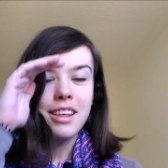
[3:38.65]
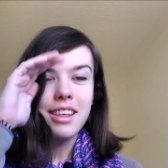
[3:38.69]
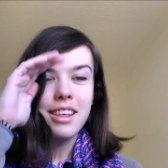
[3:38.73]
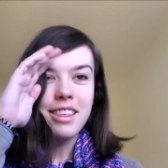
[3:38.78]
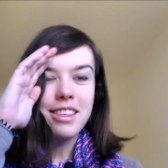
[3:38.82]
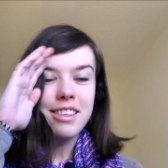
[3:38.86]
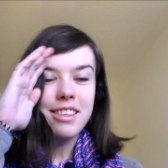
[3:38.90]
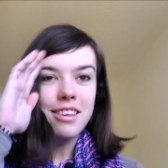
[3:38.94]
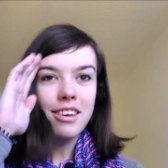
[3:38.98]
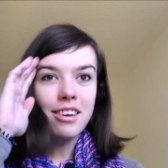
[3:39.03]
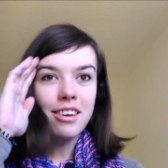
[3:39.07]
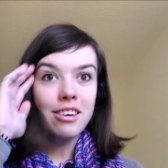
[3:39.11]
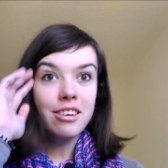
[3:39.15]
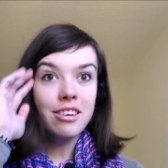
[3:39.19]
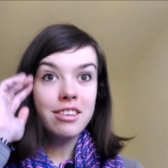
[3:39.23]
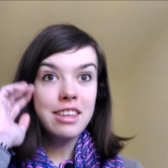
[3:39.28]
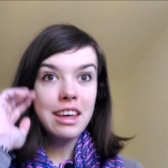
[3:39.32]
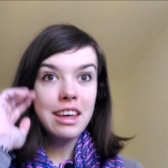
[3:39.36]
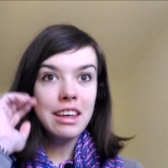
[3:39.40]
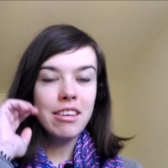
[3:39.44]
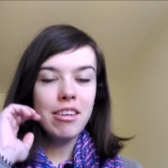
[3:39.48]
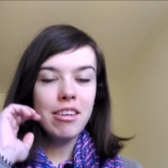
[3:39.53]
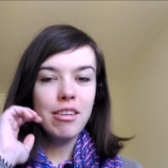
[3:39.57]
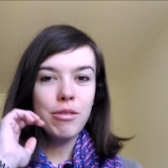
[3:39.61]
So
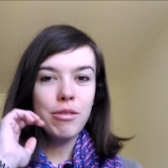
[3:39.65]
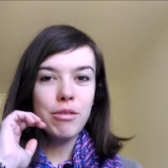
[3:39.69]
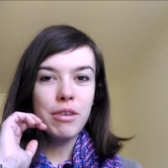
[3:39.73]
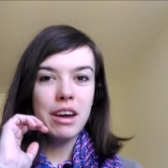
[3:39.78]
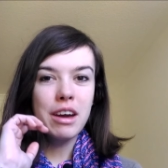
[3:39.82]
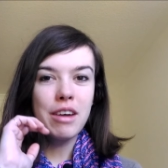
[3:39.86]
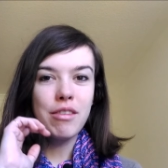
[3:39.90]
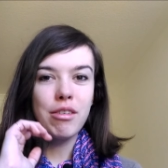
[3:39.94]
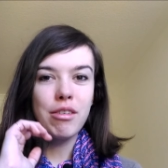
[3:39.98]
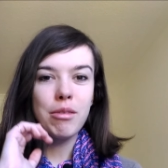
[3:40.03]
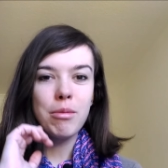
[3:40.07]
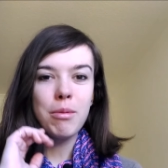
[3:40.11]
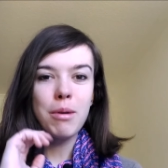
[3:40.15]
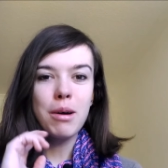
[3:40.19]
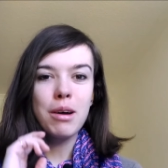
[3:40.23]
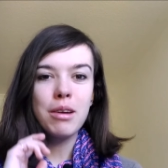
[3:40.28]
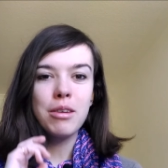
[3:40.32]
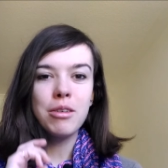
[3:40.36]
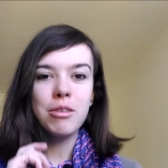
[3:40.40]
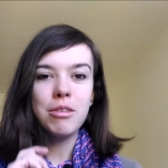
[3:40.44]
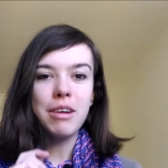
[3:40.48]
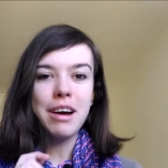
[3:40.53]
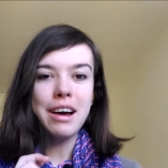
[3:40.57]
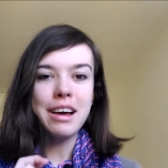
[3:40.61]
thank you for everyone
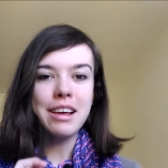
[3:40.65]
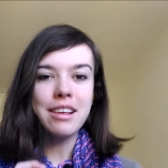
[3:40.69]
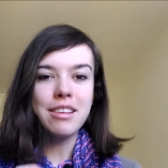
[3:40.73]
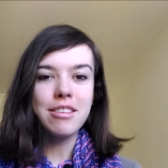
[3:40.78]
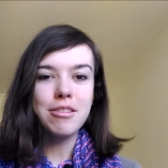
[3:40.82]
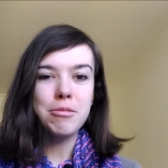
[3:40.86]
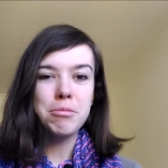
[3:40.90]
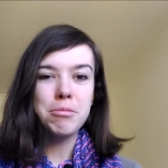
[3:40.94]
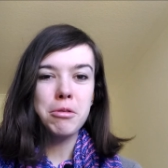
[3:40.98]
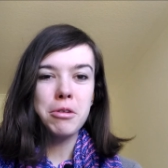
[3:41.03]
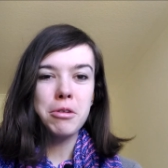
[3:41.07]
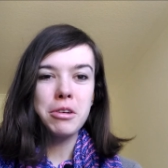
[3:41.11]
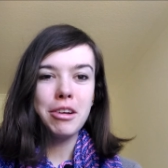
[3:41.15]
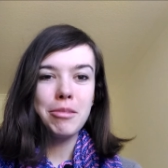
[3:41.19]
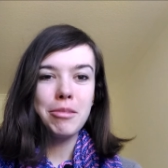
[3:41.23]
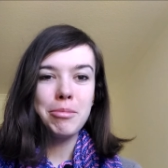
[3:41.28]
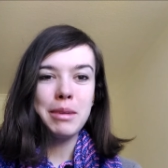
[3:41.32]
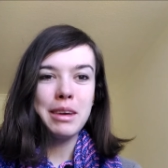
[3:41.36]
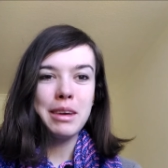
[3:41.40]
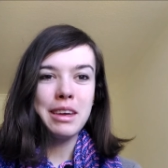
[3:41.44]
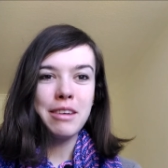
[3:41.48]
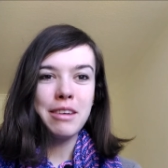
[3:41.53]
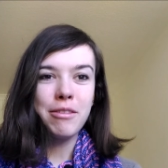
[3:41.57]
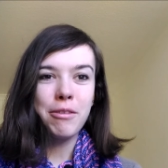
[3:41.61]
who has supported
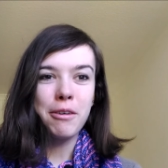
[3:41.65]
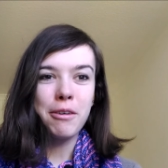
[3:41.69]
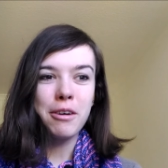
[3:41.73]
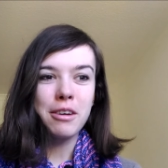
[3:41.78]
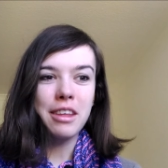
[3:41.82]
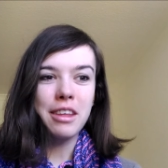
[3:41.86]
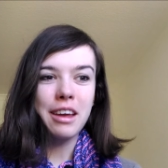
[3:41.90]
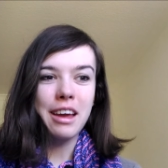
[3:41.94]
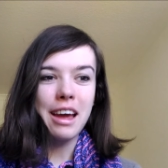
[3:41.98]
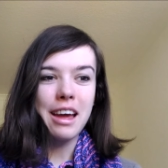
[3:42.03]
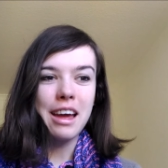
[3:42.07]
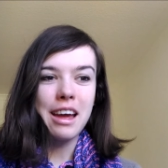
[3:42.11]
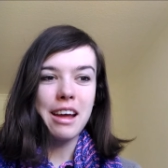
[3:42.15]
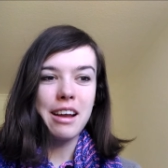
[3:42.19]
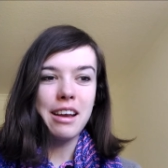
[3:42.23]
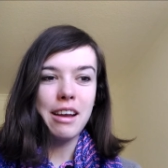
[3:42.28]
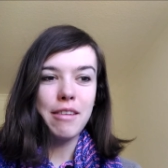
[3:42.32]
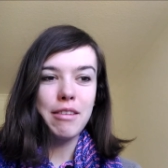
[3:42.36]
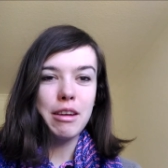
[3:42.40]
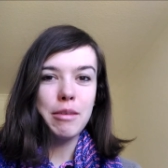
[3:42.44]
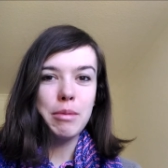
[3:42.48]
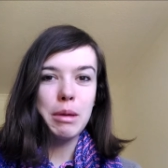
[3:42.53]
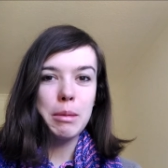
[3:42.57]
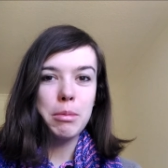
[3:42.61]
me, for the uh,
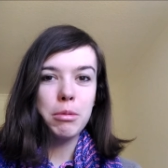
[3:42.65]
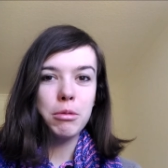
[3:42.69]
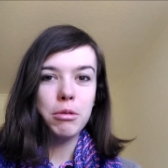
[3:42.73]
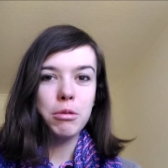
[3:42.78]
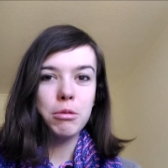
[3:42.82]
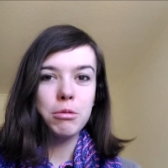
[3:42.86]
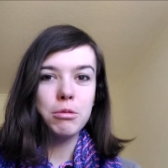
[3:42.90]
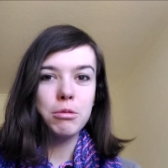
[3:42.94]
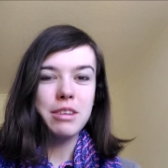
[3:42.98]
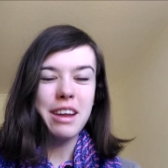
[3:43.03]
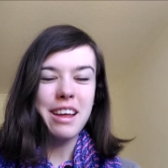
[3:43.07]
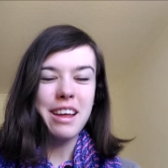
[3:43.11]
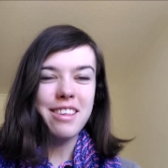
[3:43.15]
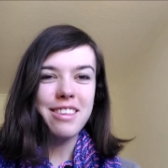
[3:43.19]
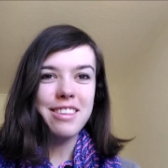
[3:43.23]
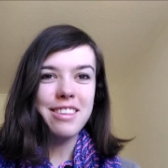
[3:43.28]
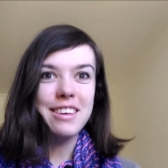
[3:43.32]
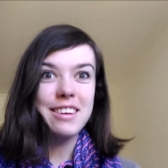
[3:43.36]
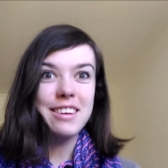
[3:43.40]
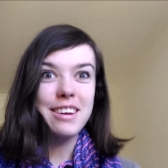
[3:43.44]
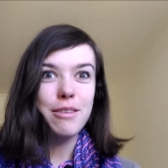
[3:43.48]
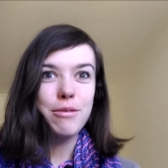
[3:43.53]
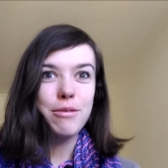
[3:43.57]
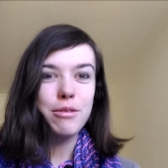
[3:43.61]
lovely people who test
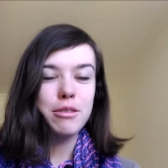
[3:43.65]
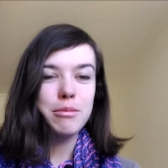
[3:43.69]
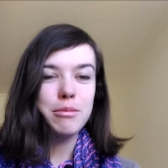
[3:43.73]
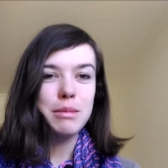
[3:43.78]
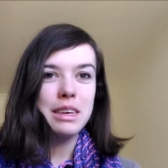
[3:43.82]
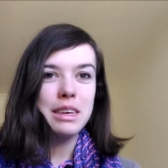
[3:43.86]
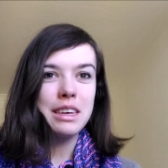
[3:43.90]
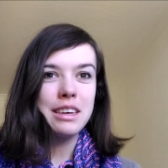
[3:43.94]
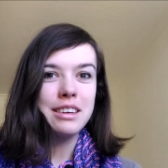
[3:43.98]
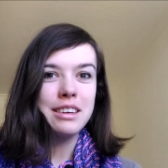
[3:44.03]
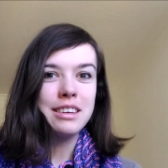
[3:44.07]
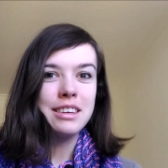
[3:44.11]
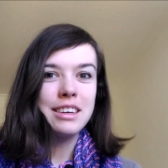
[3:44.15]
knitted for me.